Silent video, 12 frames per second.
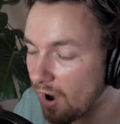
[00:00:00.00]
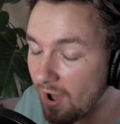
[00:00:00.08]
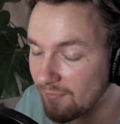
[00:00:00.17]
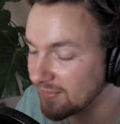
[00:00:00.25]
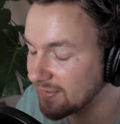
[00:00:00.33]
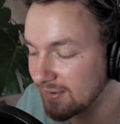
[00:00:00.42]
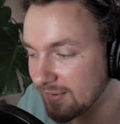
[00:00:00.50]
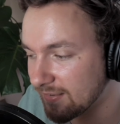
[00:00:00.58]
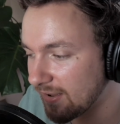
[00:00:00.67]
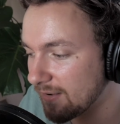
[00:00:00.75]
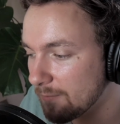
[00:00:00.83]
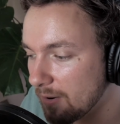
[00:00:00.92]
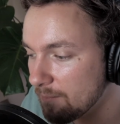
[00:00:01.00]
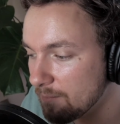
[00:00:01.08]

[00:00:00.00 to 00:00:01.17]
Oh, I haven't seen the second one.